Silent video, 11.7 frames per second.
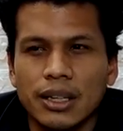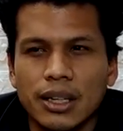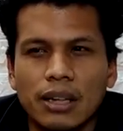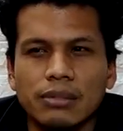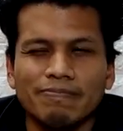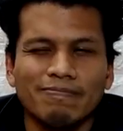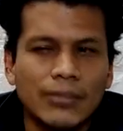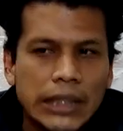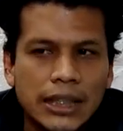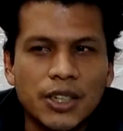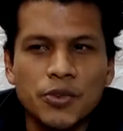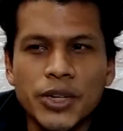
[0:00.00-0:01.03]
Now,
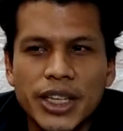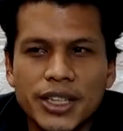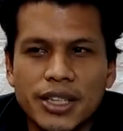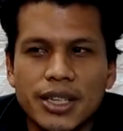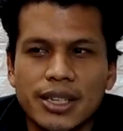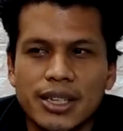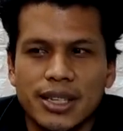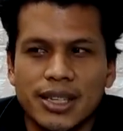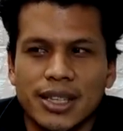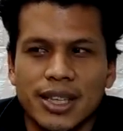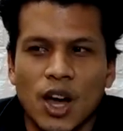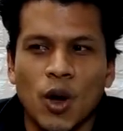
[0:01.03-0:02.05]
the Ritz is
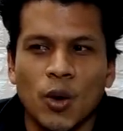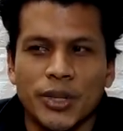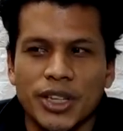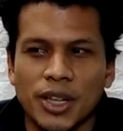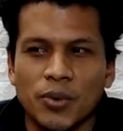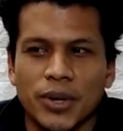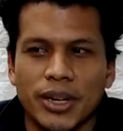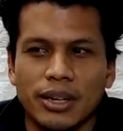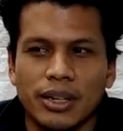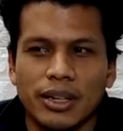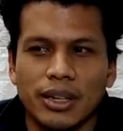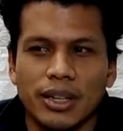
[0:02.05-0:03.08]
the hotel
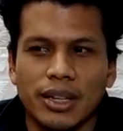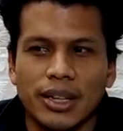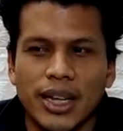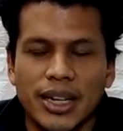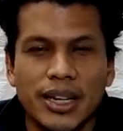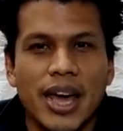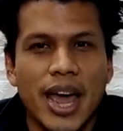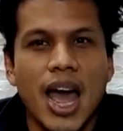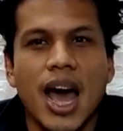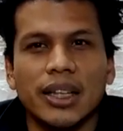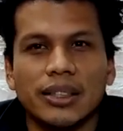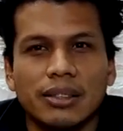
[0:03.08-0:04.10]
where Lady
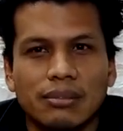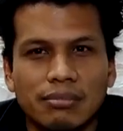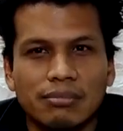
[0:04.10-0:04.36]
Diane